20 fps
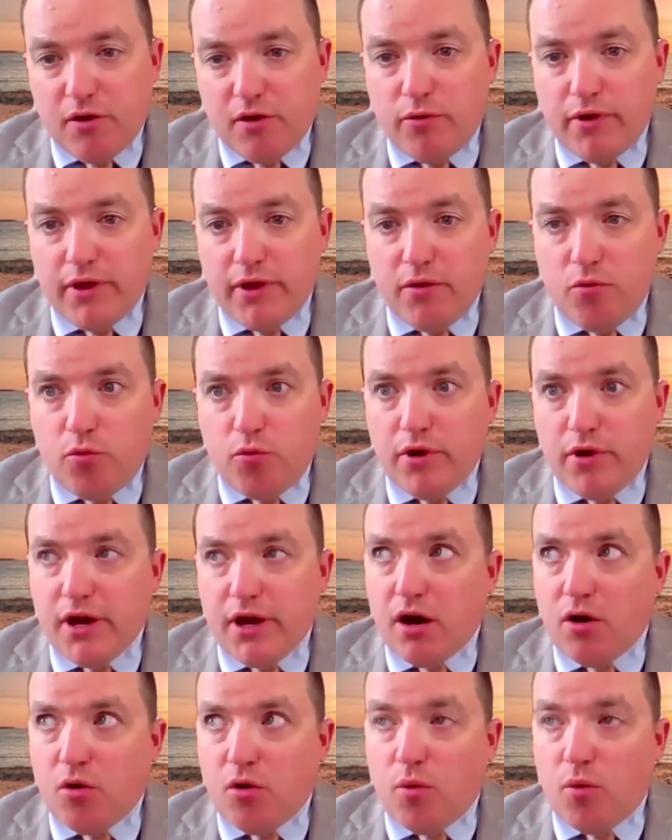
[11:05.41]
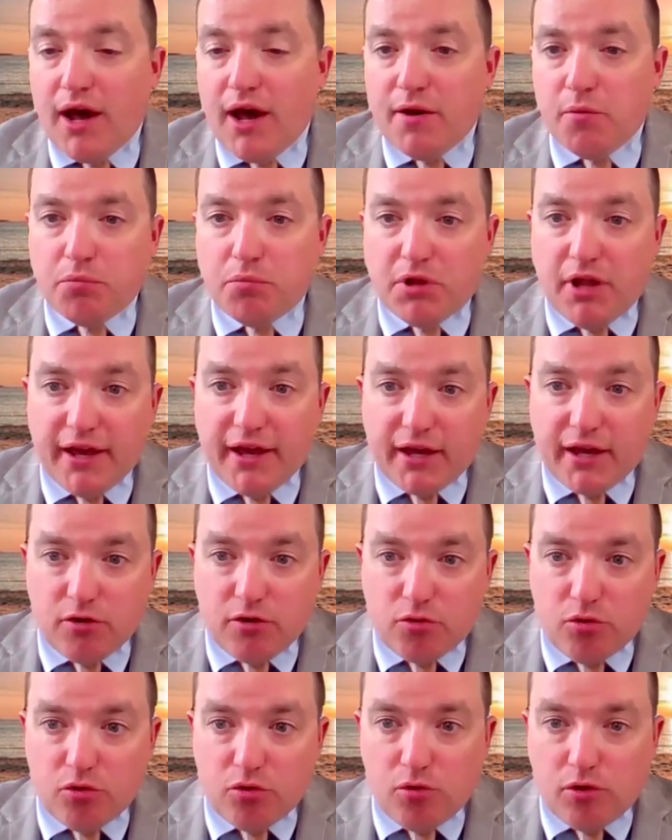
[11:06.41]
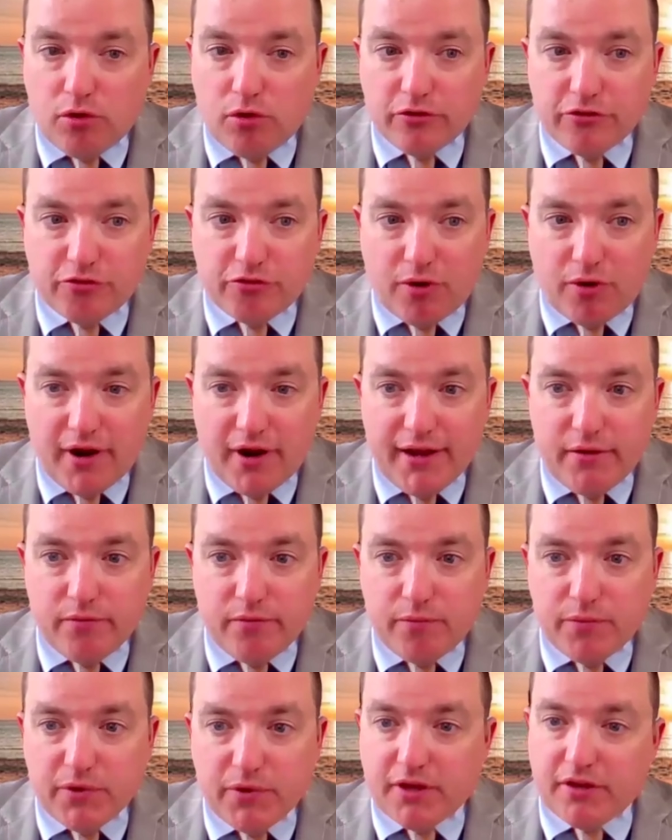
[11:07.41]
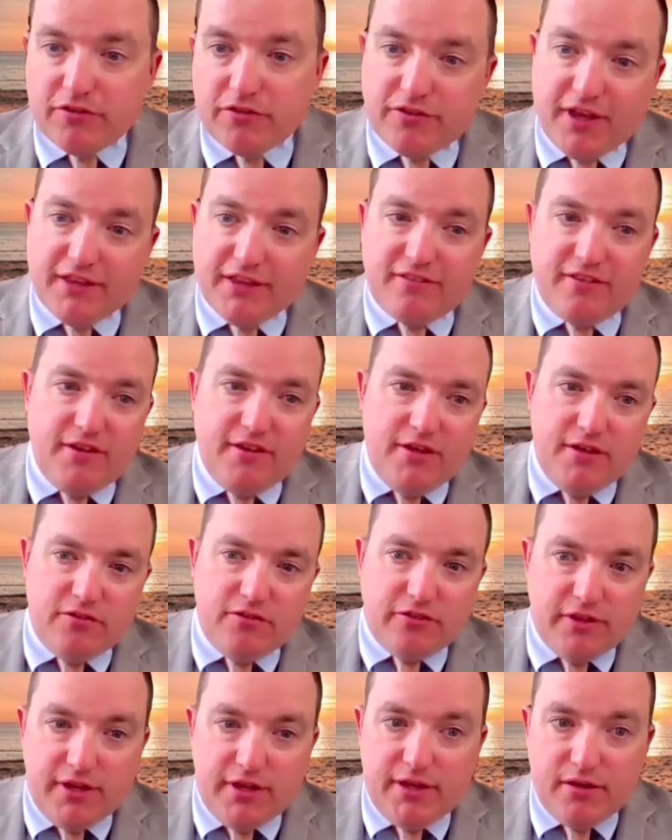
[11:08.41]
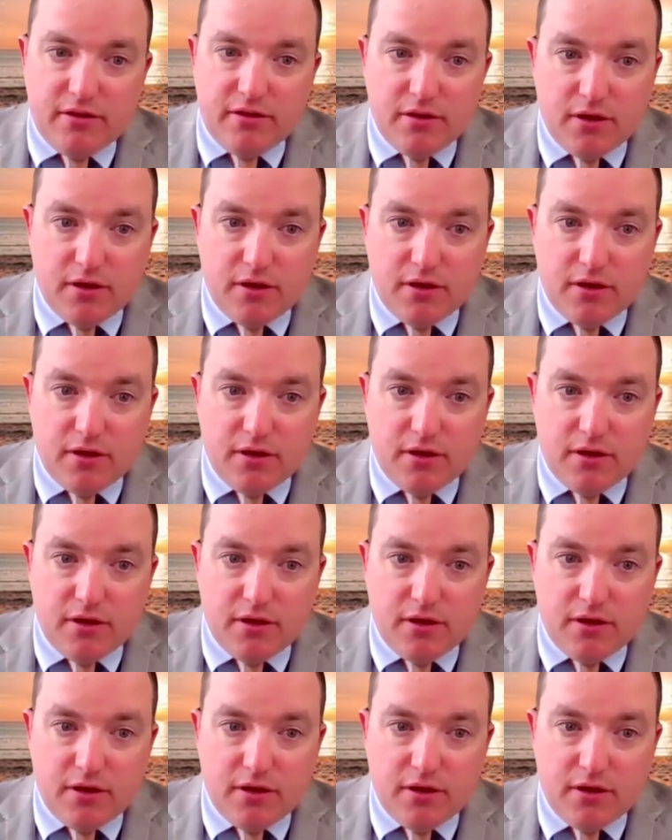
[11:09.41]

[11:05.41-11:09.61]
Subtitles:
we all want blanket rules, right? Because that's easy.